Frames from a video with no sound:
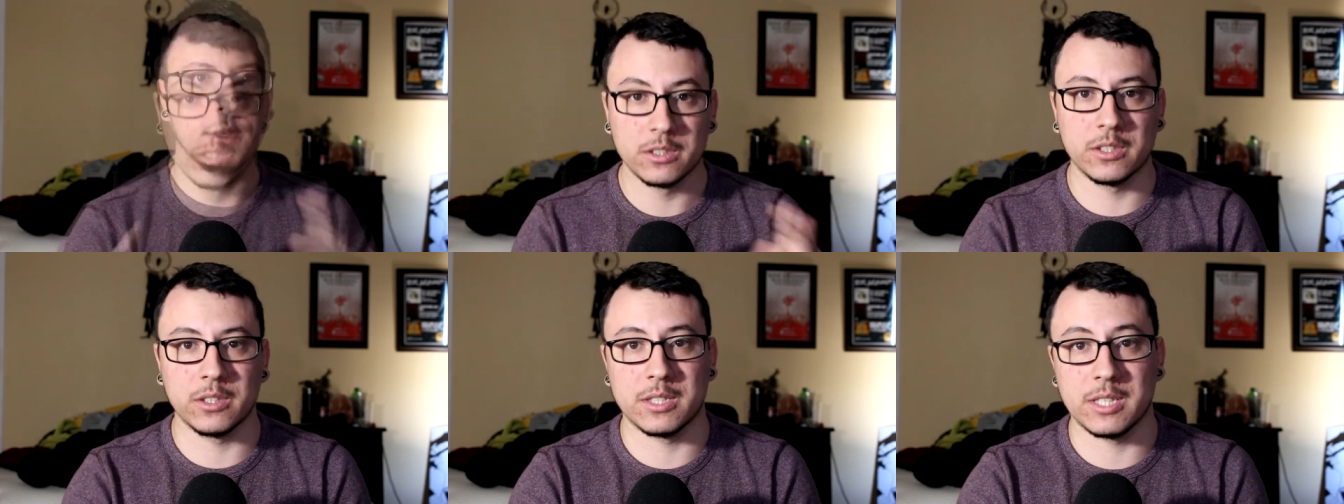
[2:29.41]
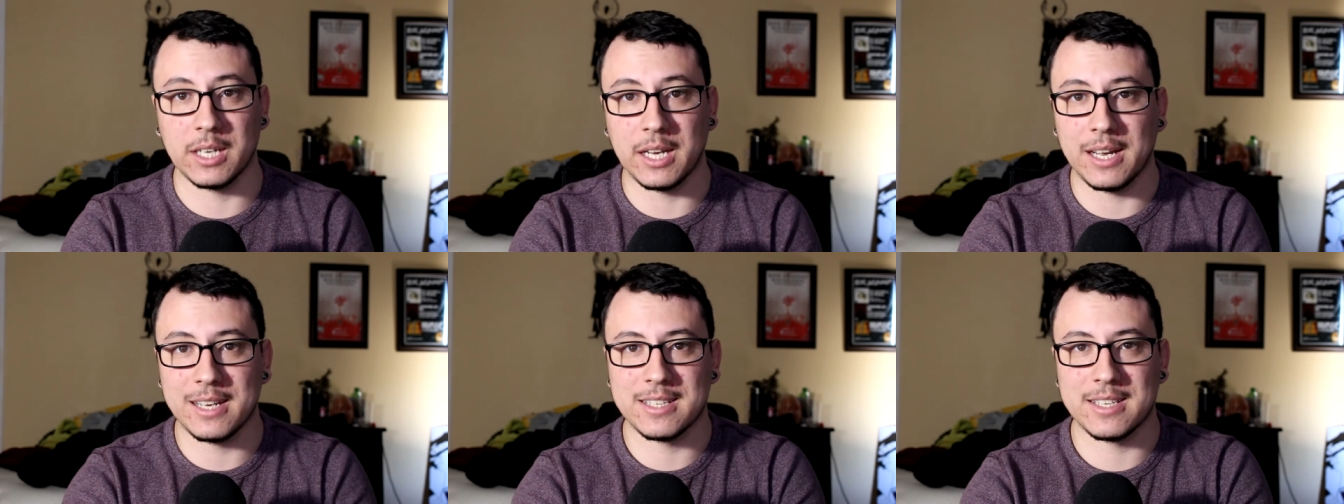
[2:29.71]
So
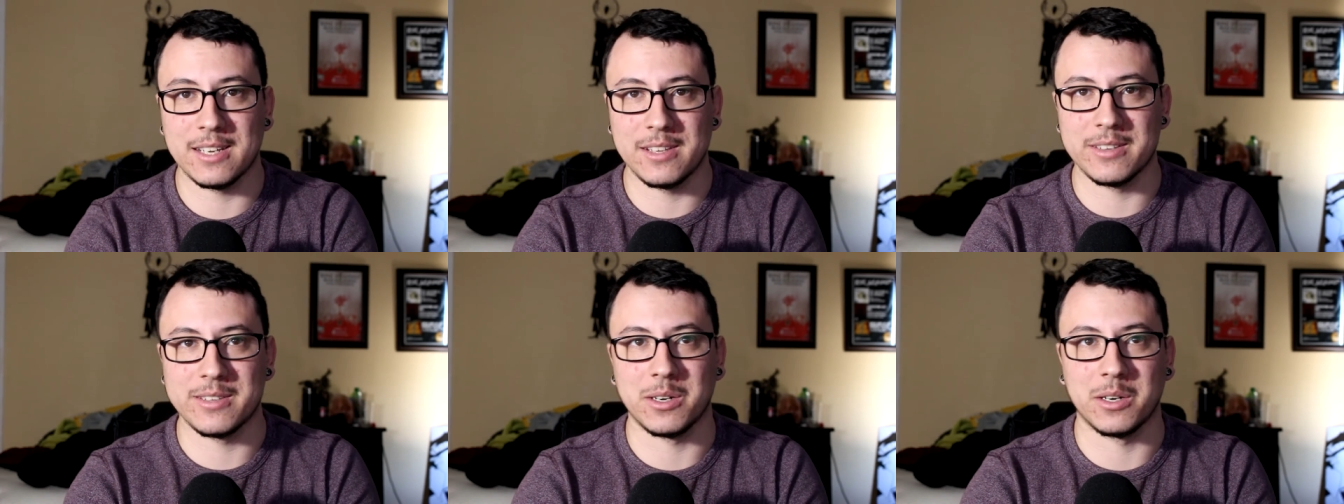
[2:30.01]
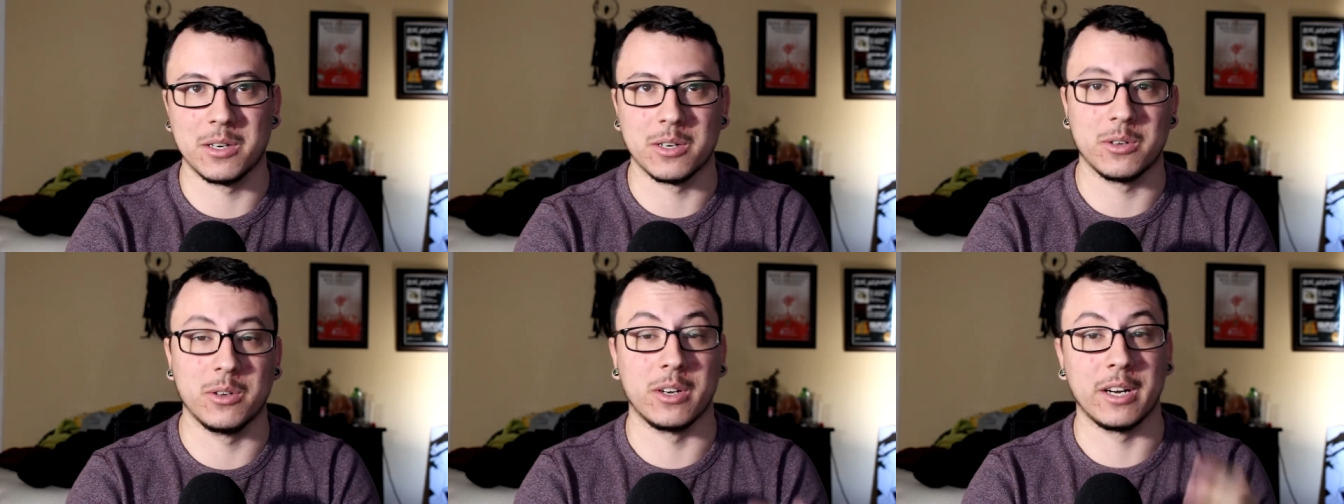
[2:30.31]
today I saw this
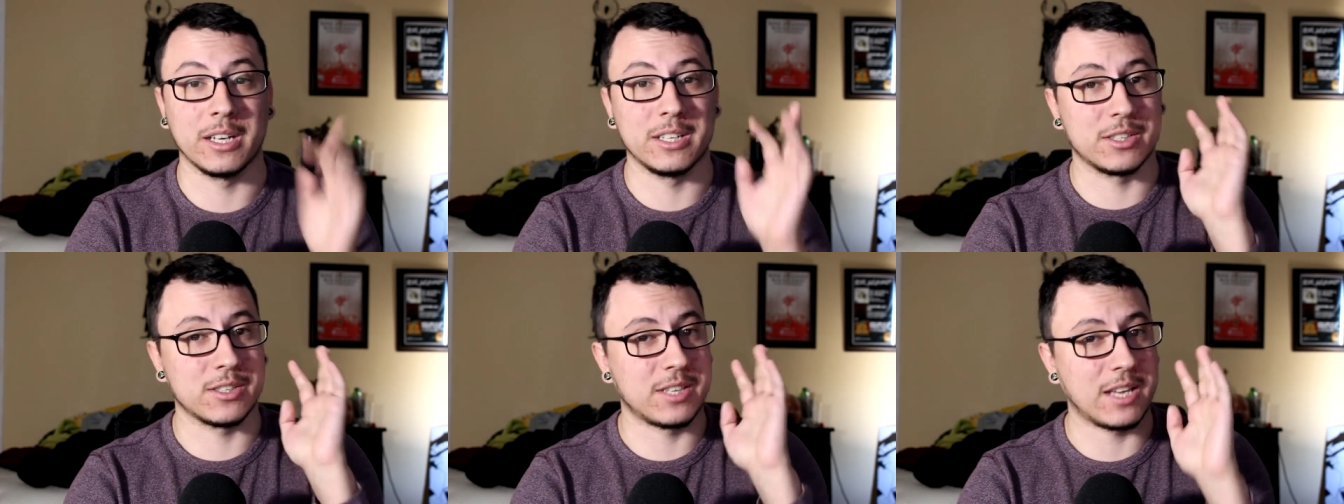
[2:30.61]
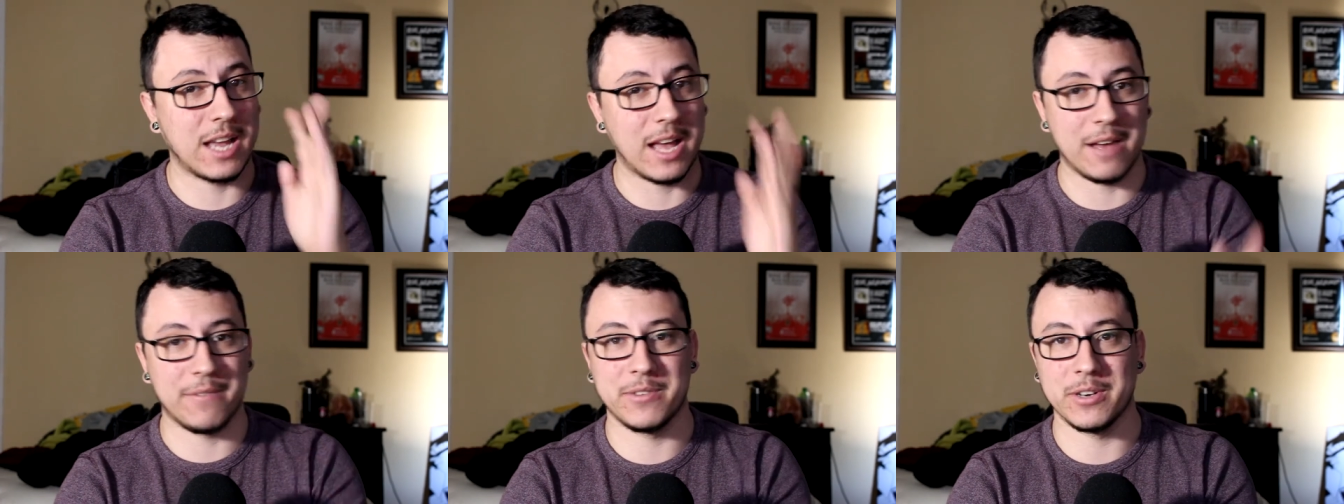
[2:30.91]
article and I
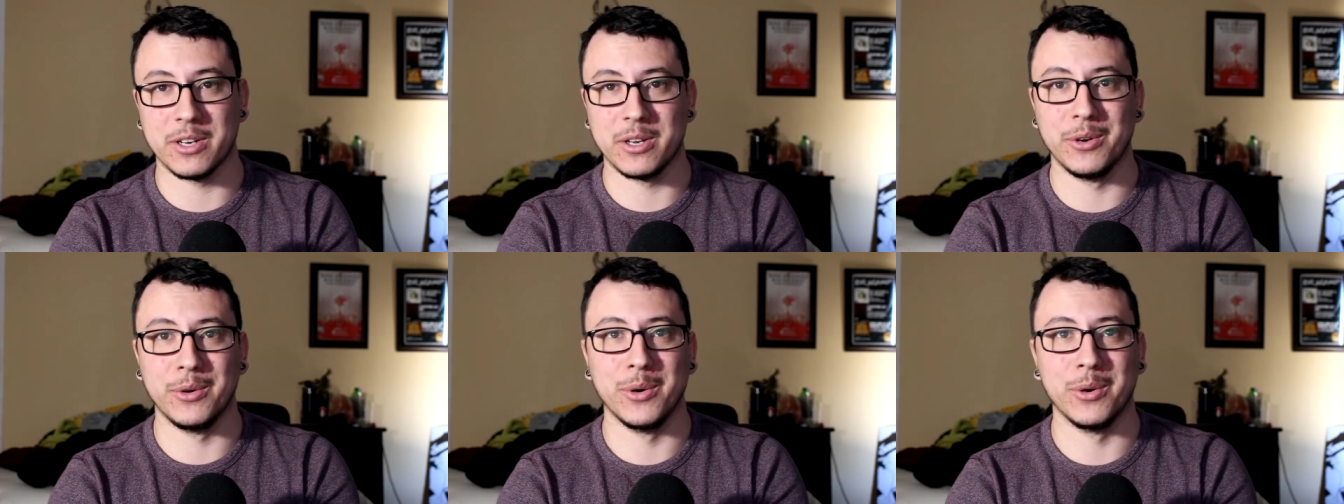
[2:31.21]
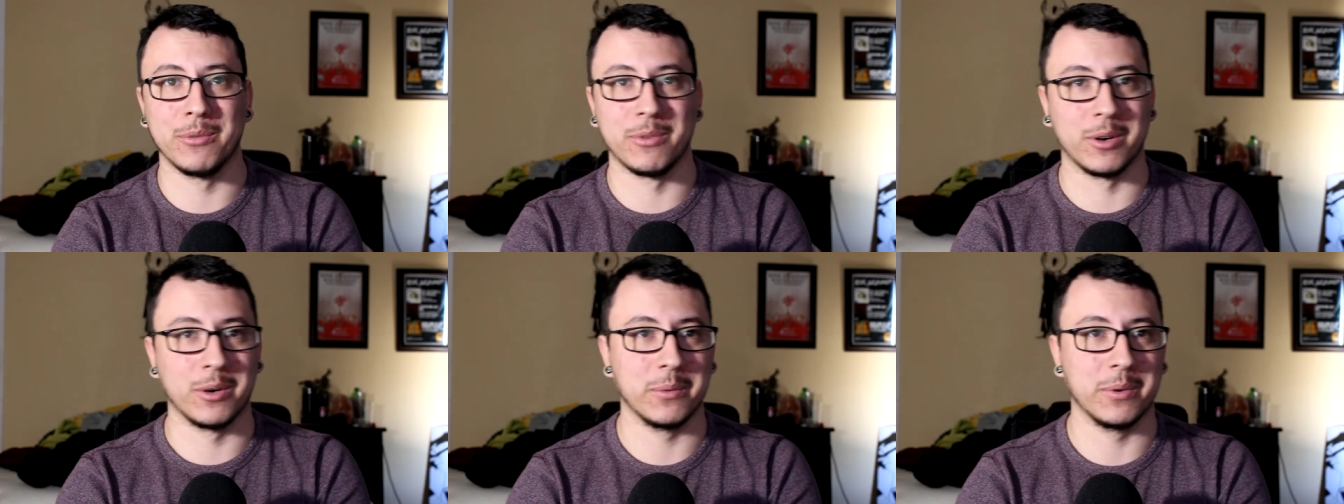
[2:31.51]
just have to
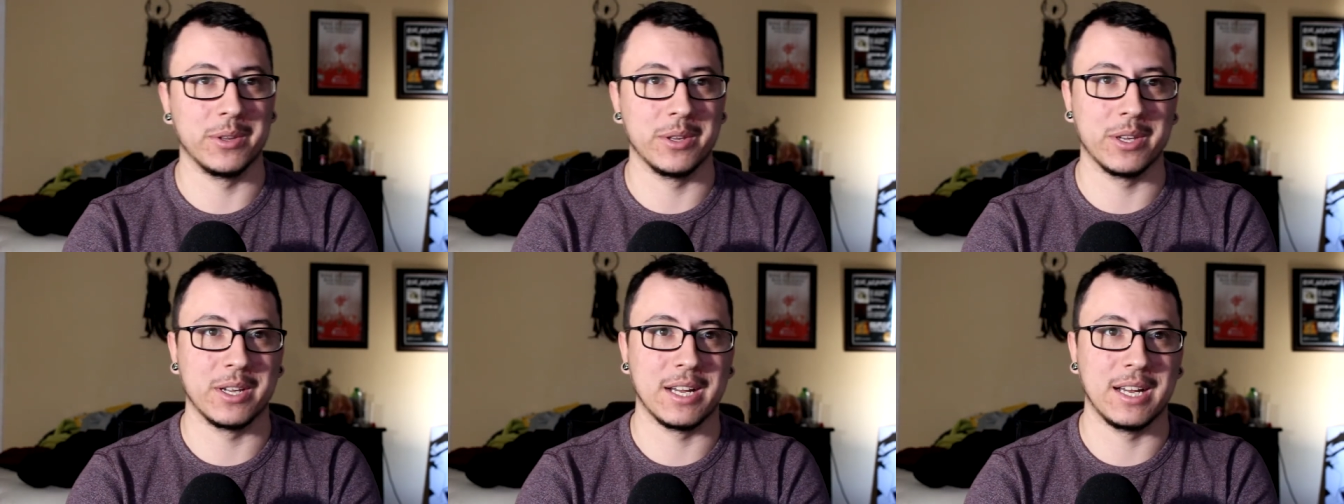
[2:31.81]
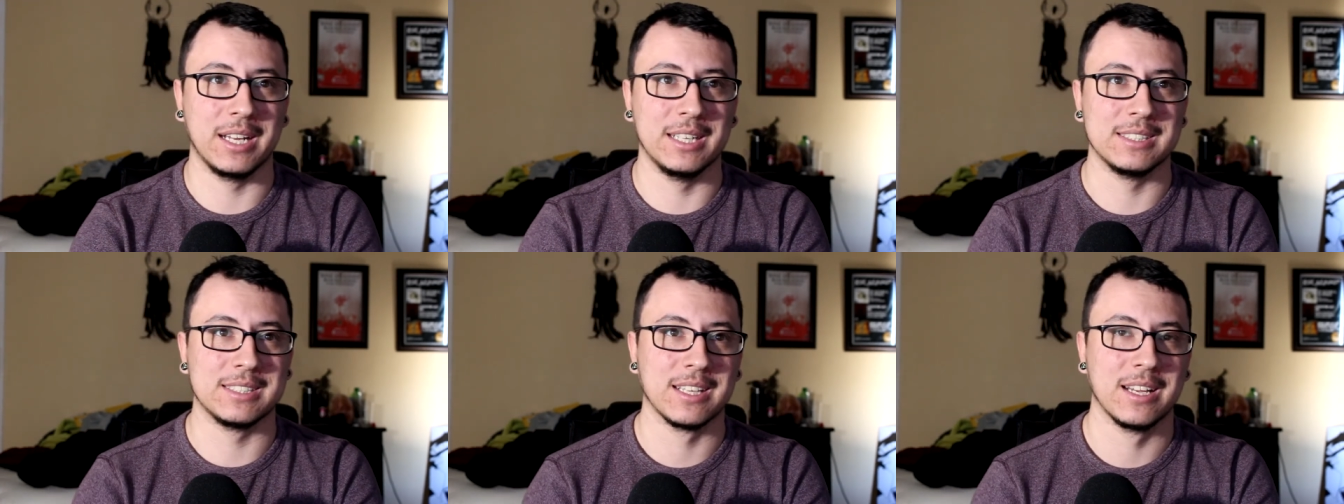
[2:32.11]
go over it with you
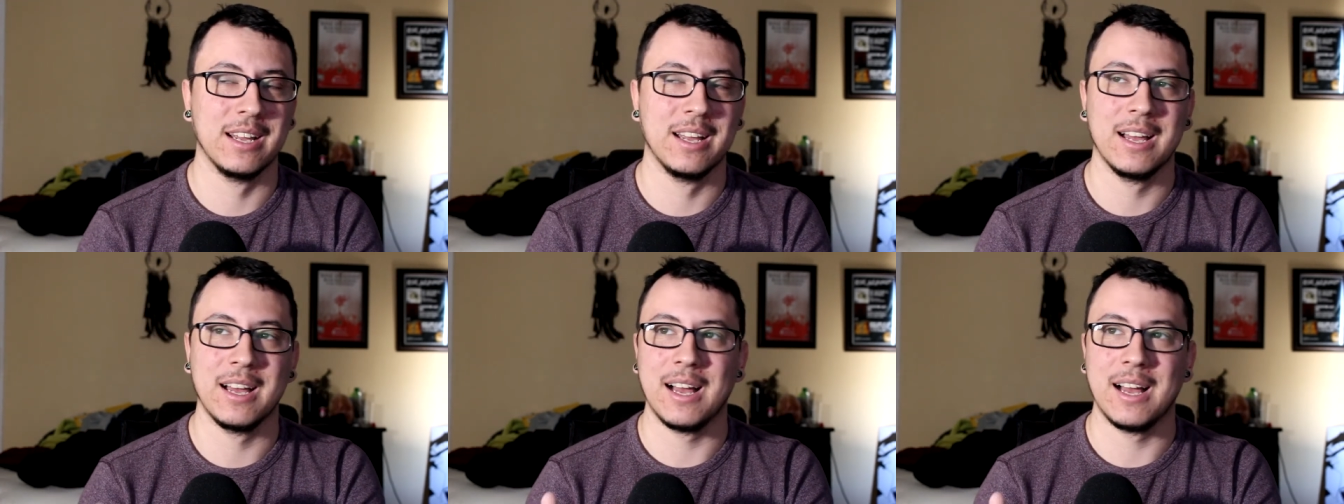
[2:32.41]
guys.